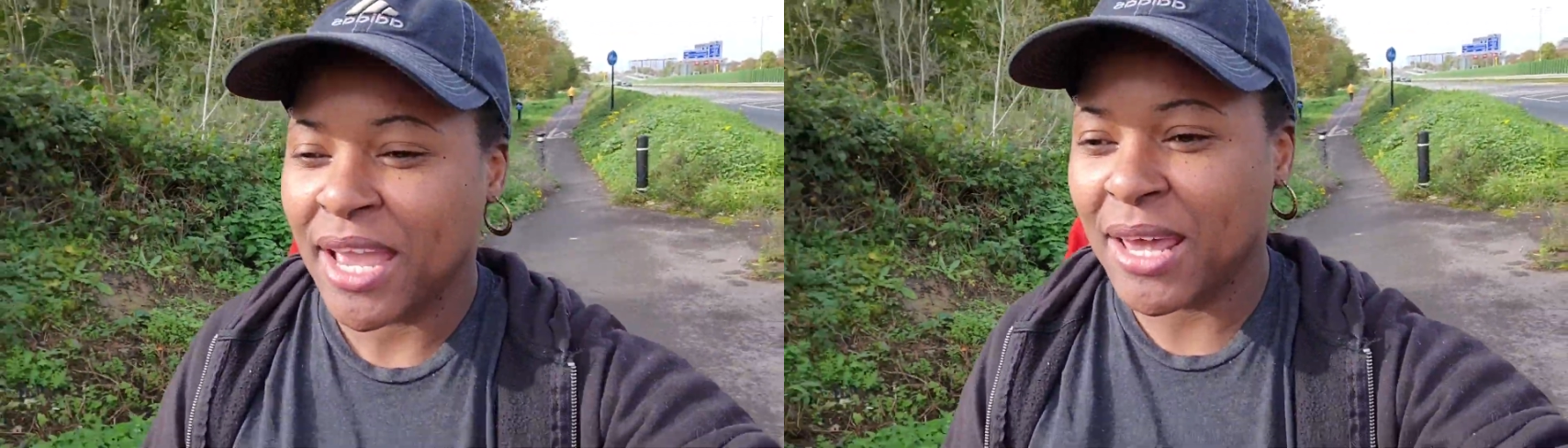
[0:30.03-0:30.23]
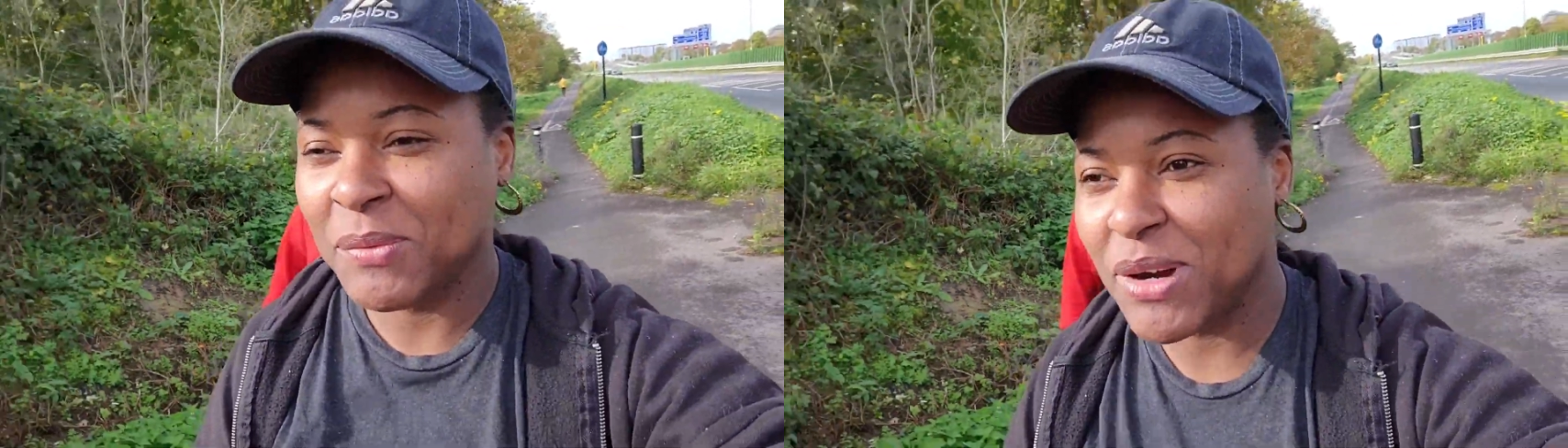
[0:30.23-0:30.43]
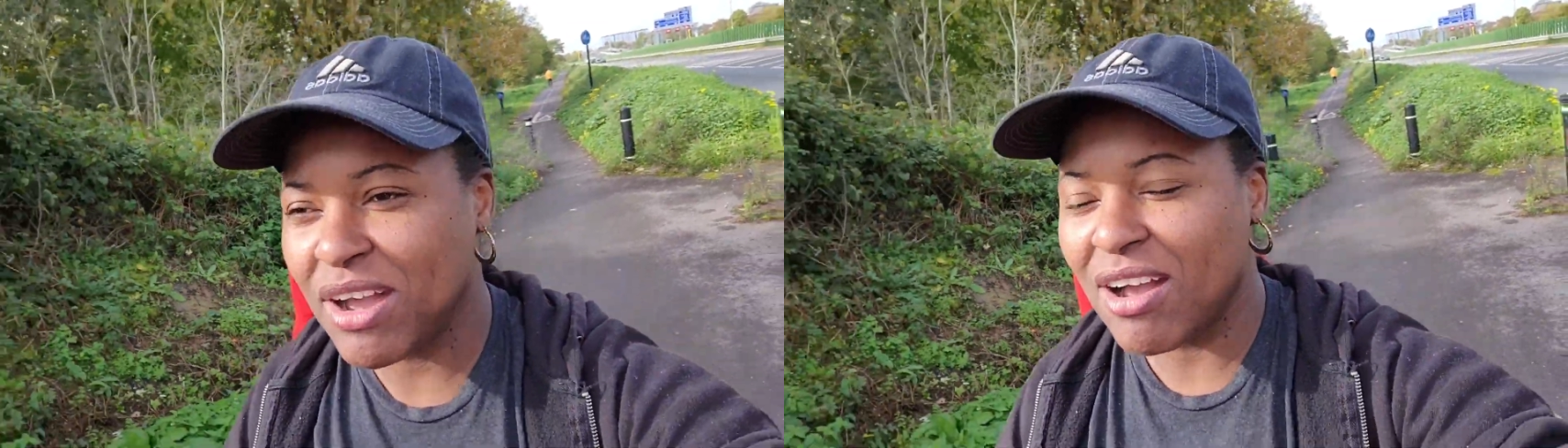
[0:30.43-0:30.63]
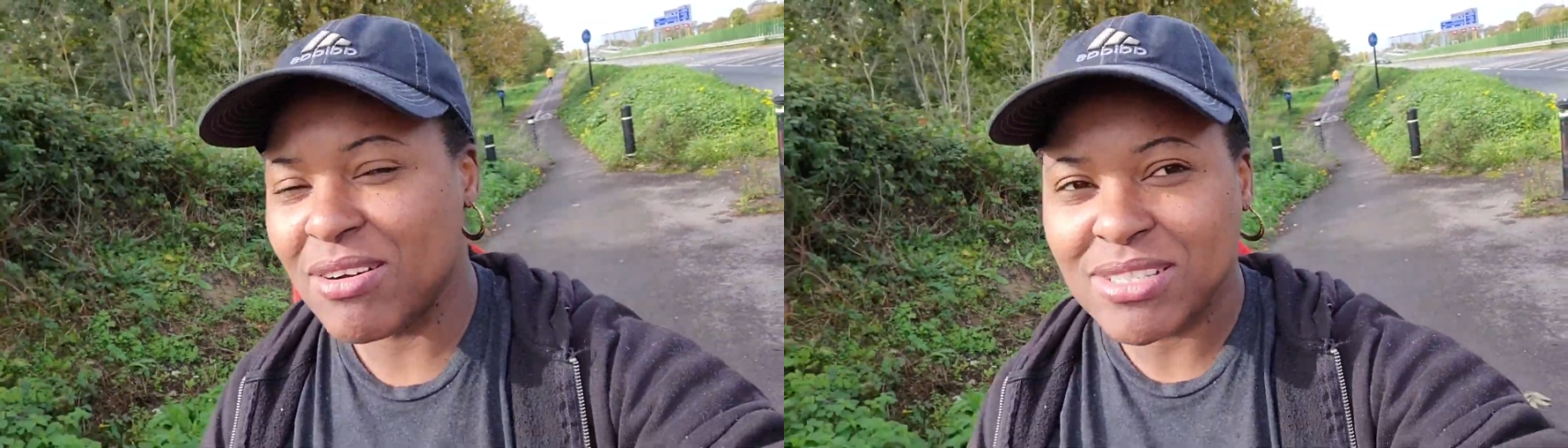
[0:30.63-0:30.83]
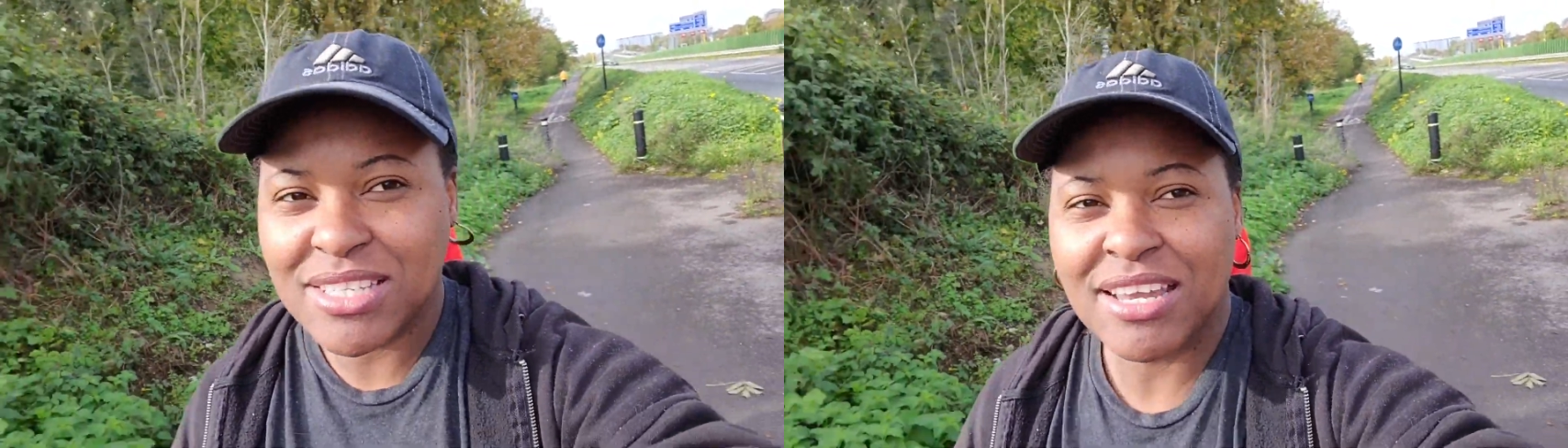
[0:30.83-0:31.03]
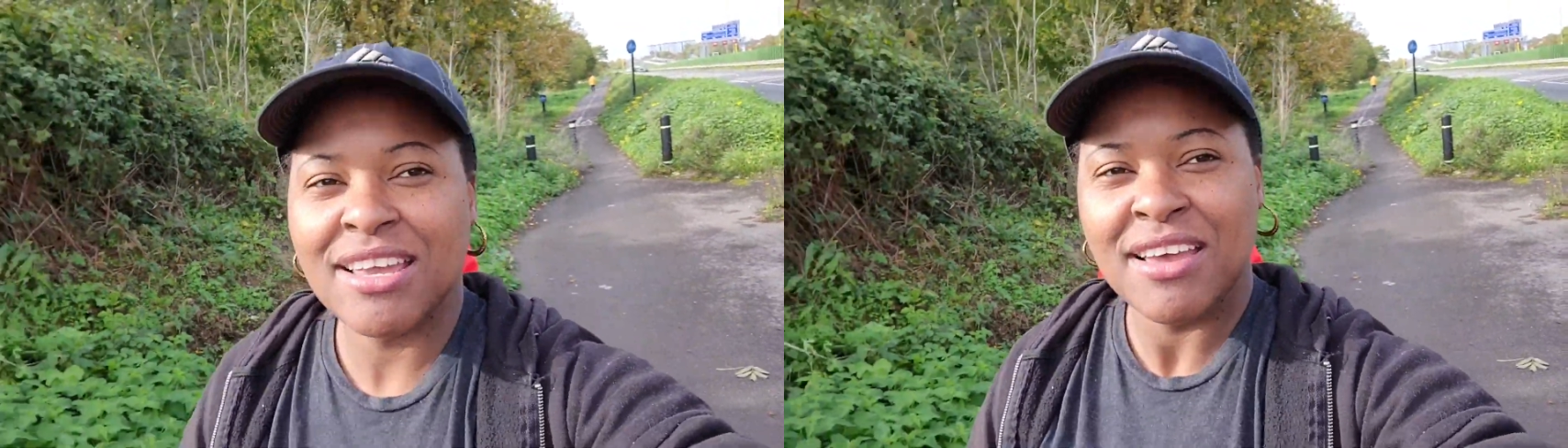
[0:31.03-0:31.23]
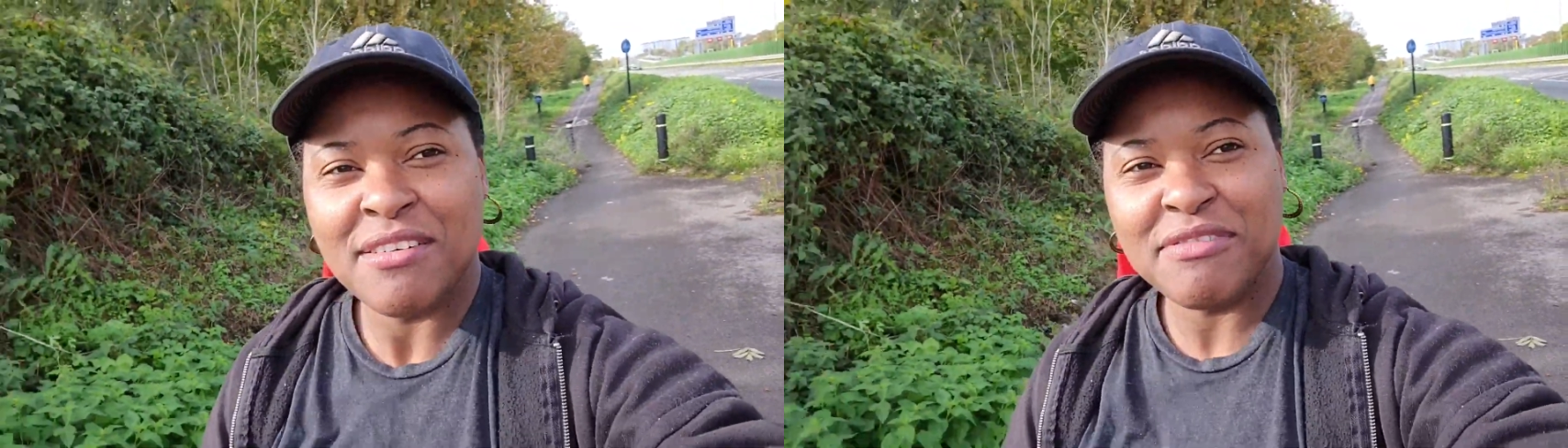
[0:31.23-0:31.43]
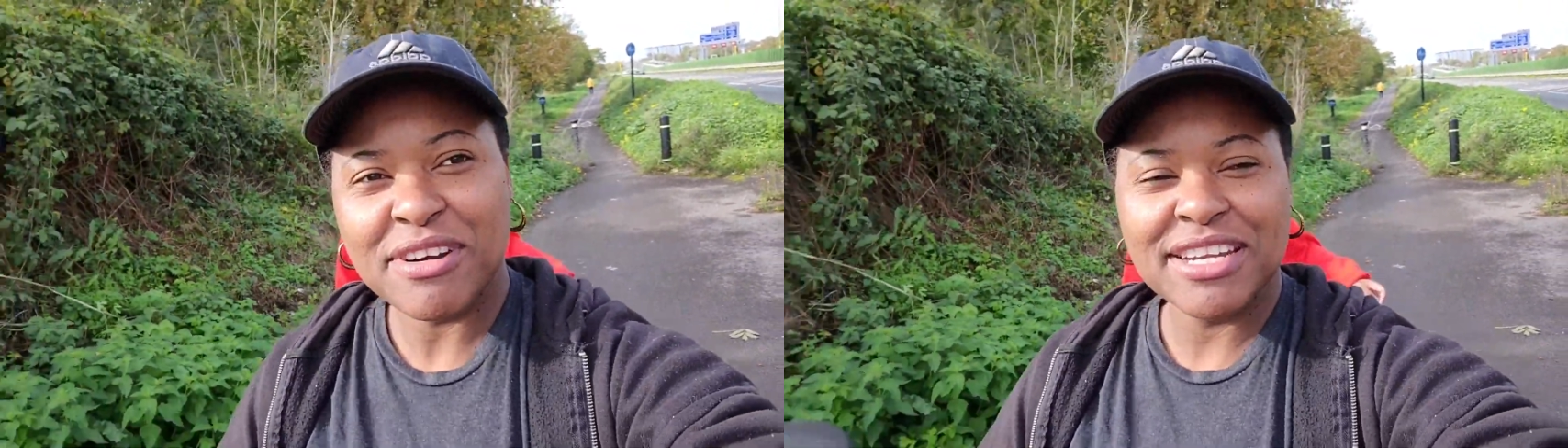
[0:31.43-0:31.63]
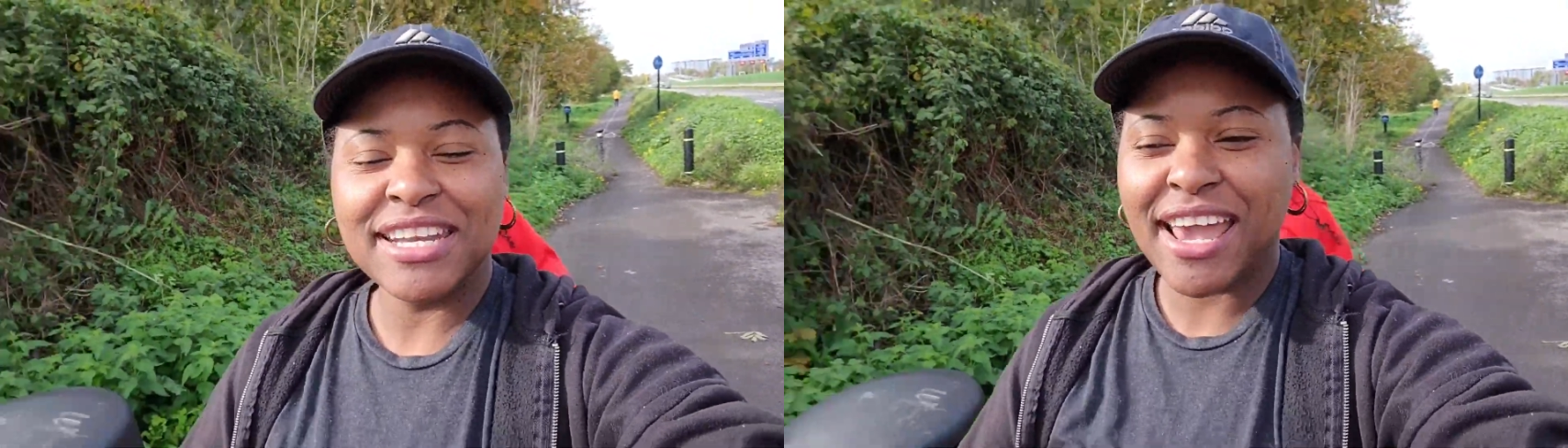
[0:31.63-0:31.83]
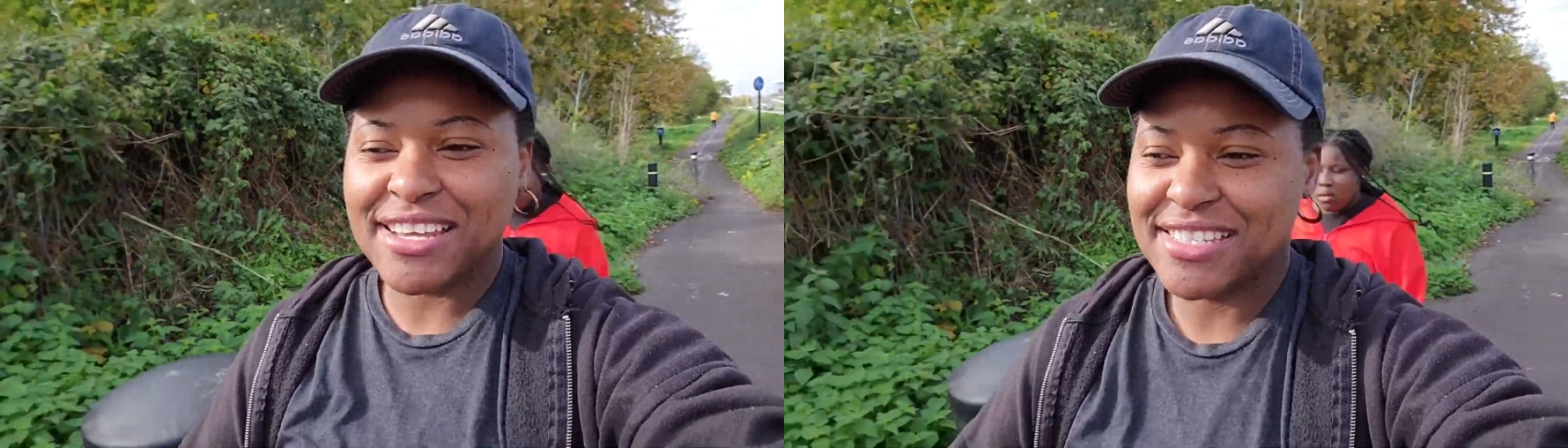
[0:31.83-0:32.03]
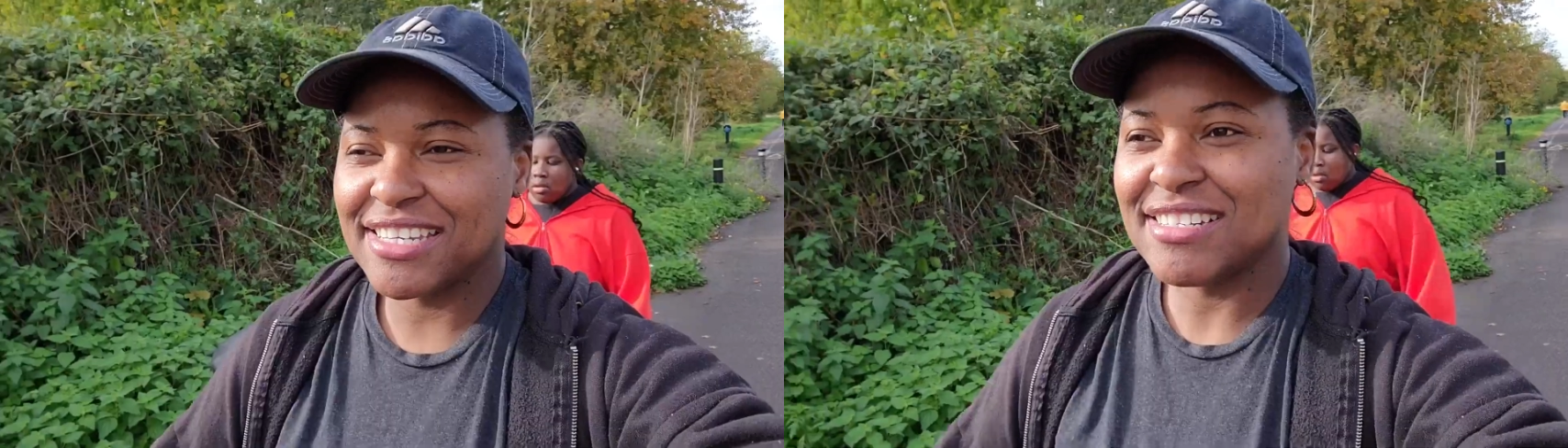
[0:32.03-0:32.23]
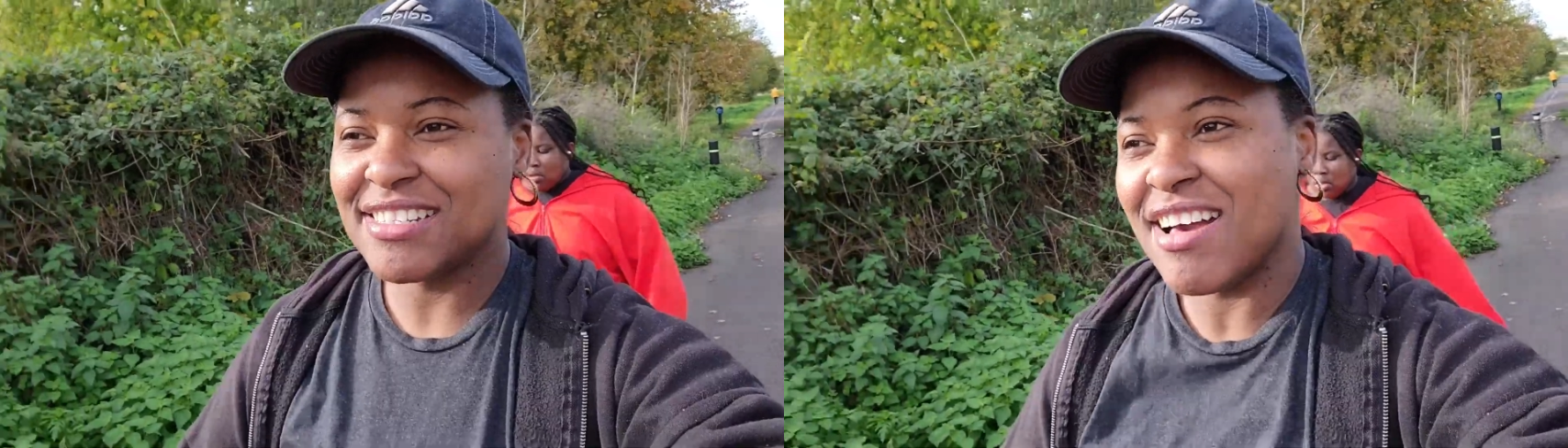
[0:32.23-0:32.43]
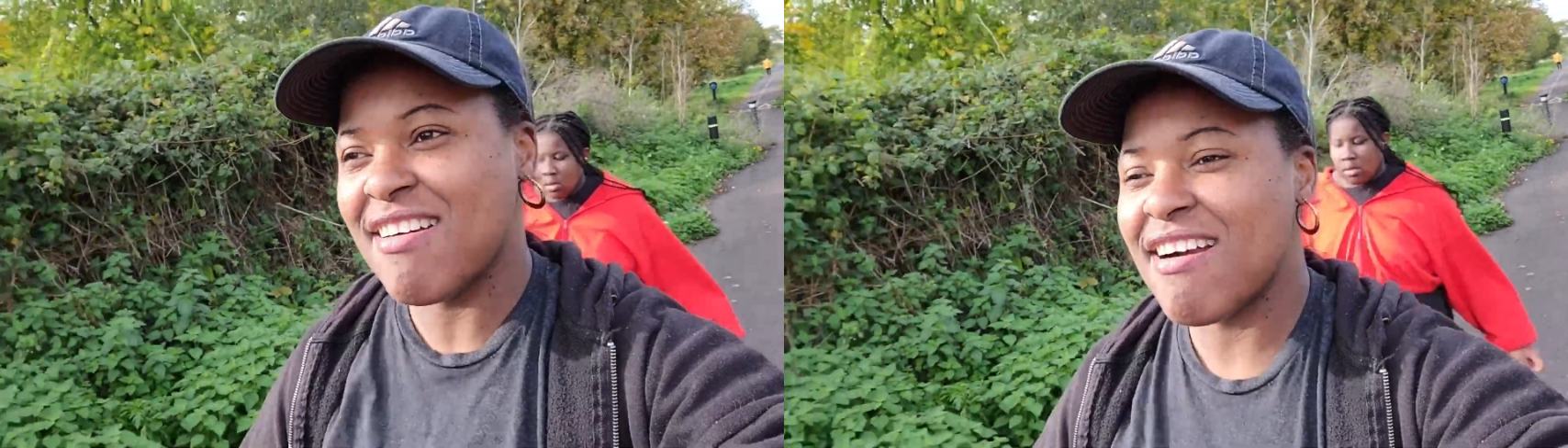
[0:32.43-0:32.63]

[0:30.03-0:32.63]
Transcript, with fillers: and we're out for a nice little